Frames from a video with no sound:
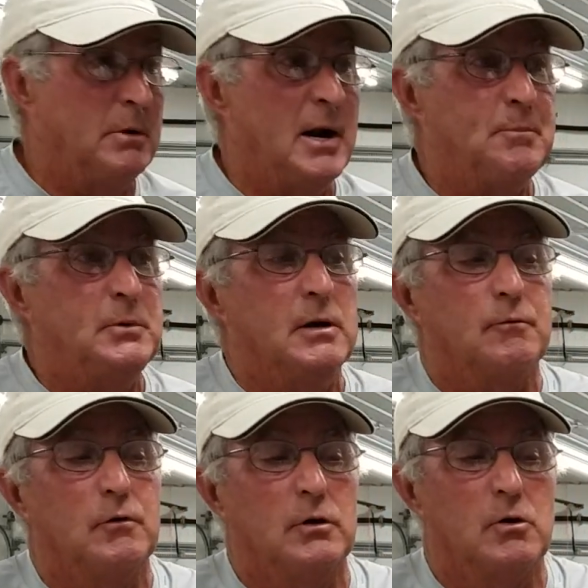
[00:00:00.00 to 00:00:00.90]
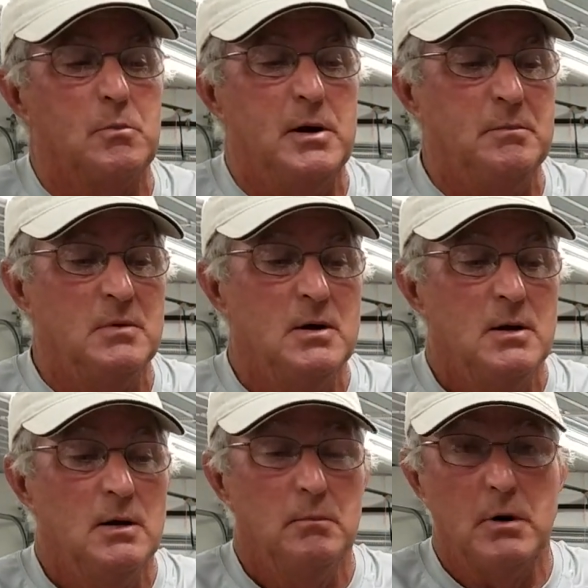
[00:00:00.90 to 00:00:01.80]
been up there for a little bit,
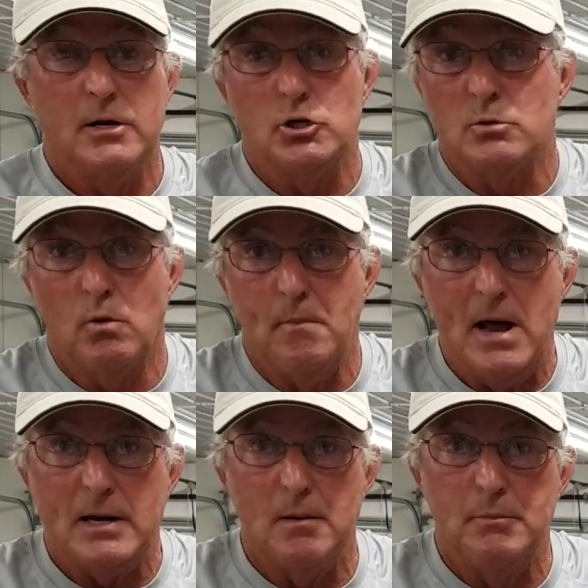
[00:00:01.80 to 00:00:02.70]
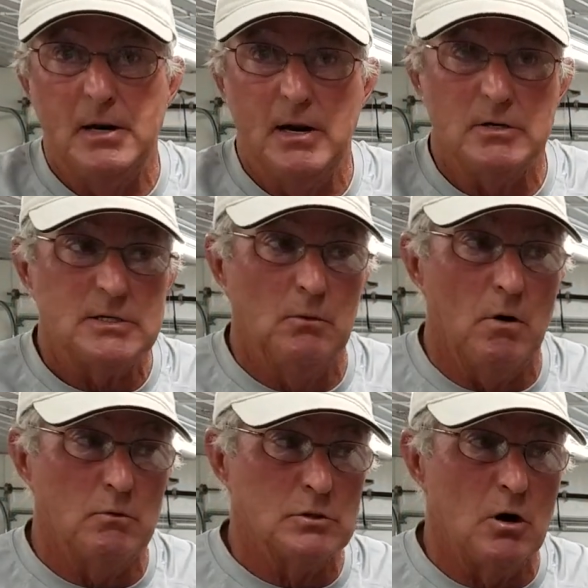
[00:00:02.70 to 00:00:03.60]
but I just went back up in there to see
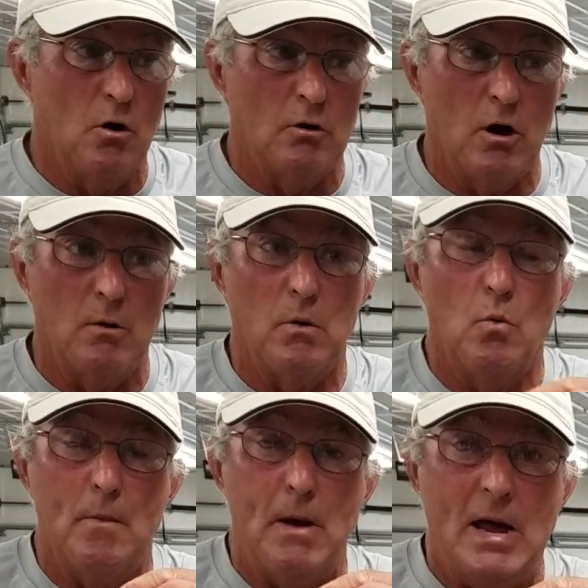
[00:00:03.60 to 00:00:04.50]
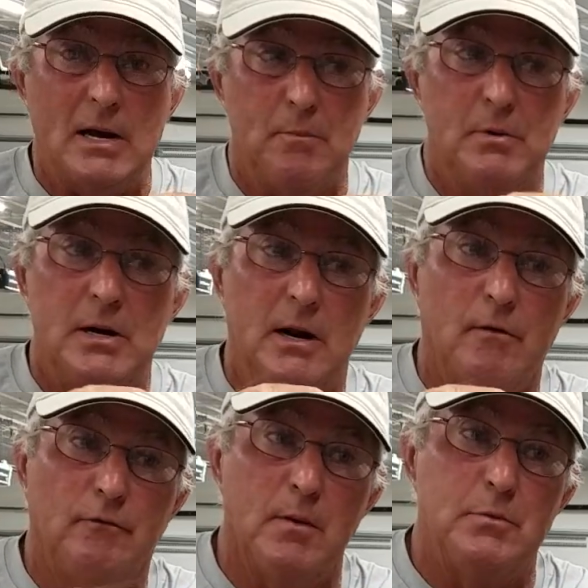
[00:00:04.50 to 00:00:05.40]
what was going on. I went back up in there
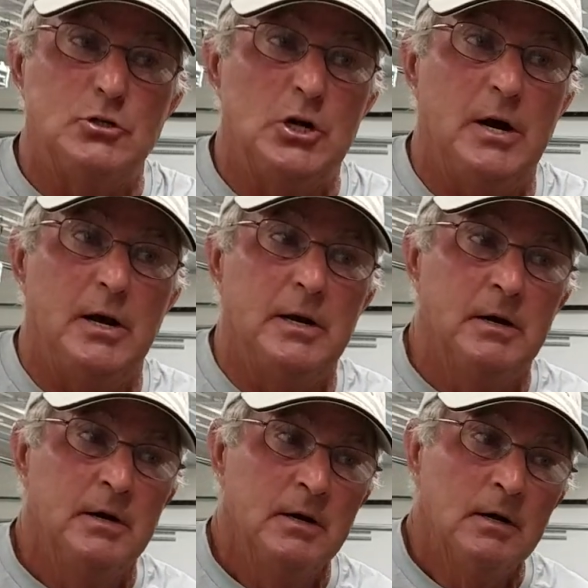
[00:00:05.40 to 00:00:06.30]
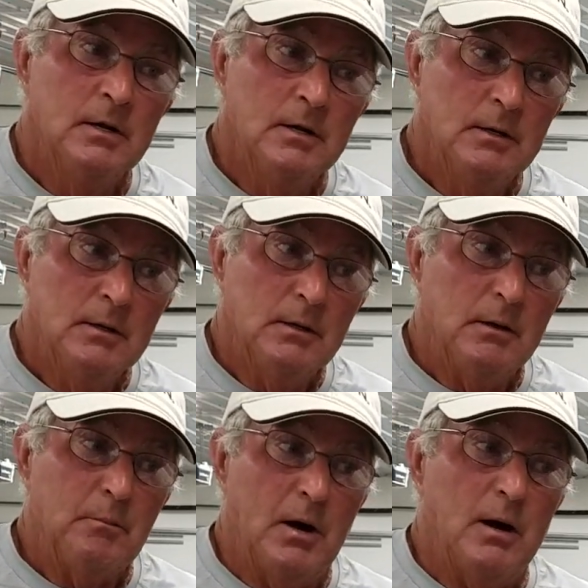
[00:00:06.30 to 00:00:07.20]
to flip a jig,
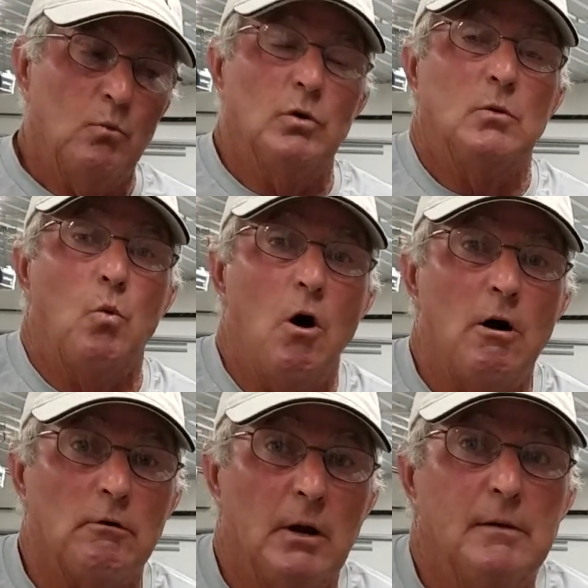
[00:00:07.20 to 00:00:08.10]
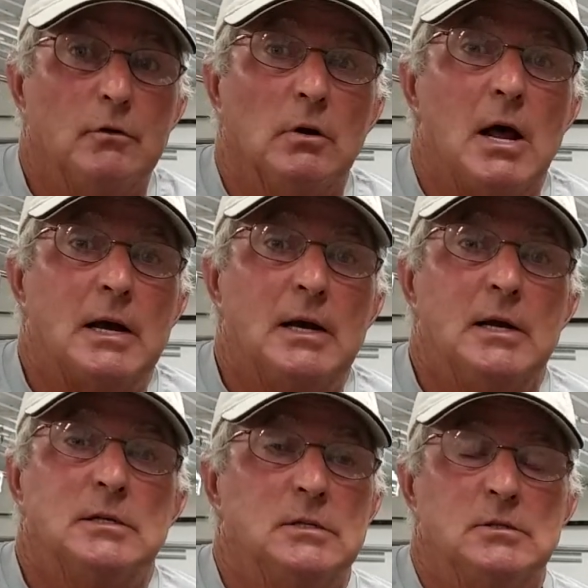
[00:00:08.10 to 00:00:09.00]
but with the water level like it
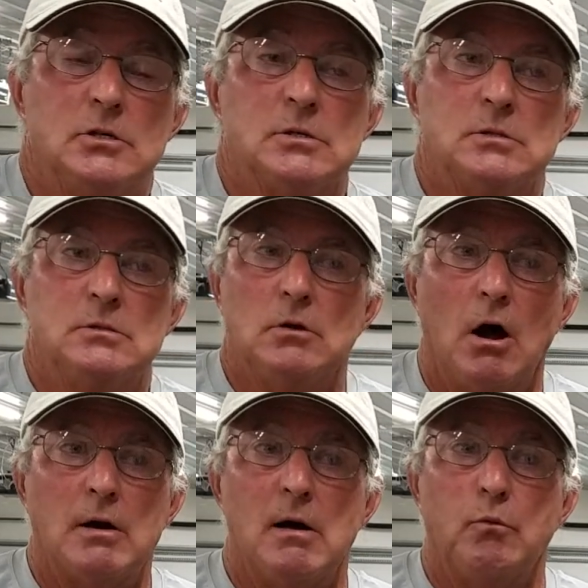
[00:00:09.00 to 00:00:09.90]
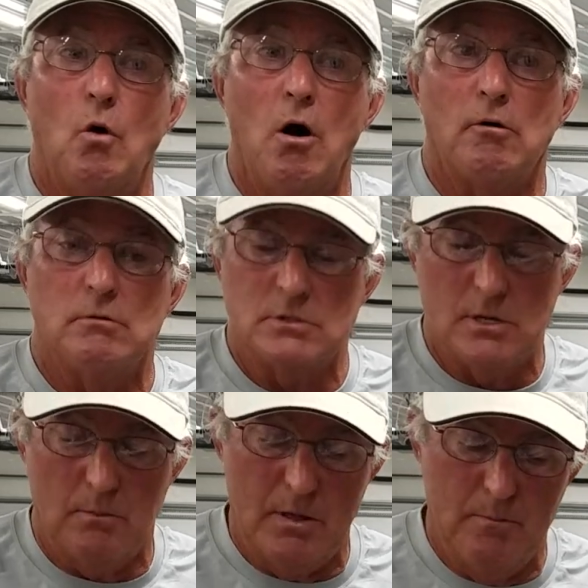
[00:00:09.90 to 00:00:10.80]
is, there's just not enough water in
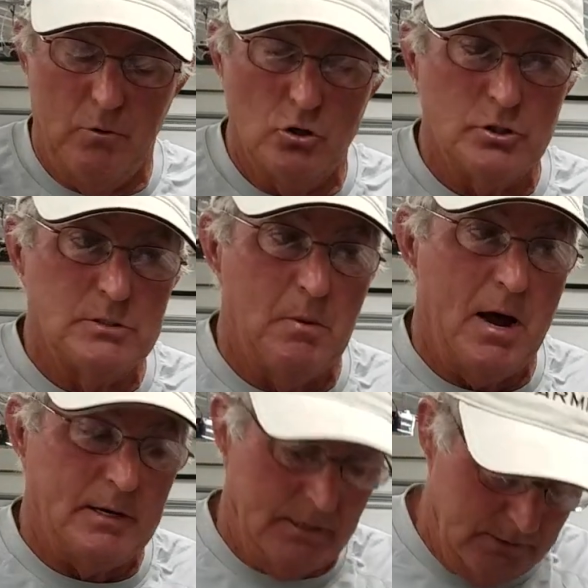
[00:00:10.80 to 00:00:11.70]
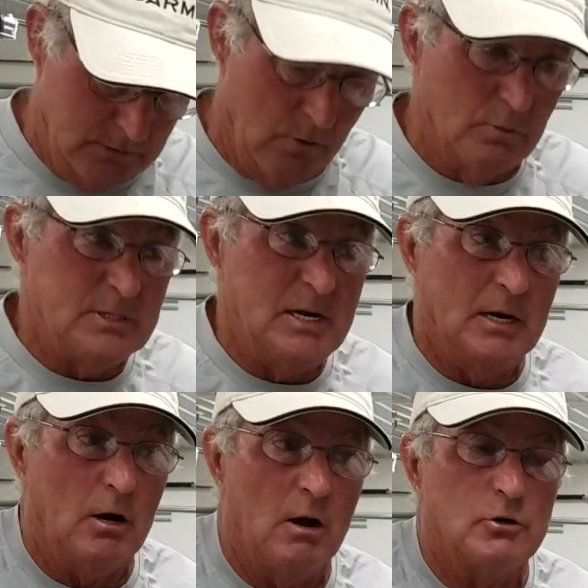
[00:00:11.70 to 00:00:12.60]
some of the bushes back there. So we're
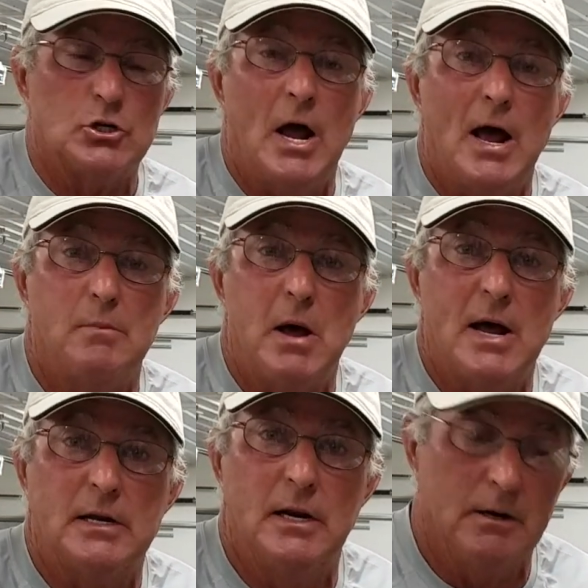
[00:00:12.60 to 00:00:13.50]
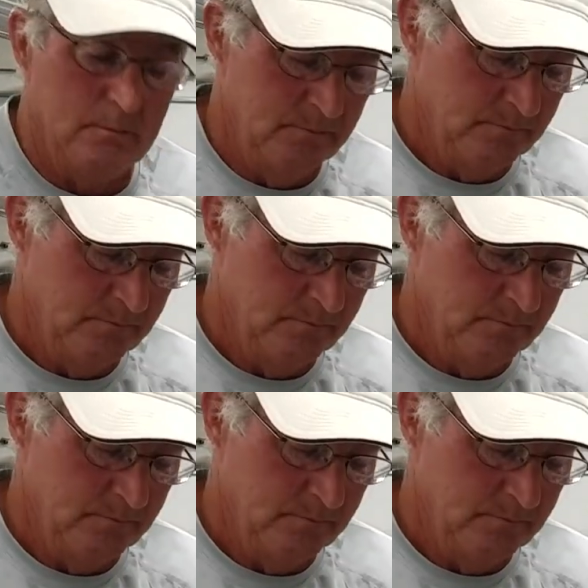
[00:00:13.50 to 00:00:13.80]
seeing a lot of shad back there.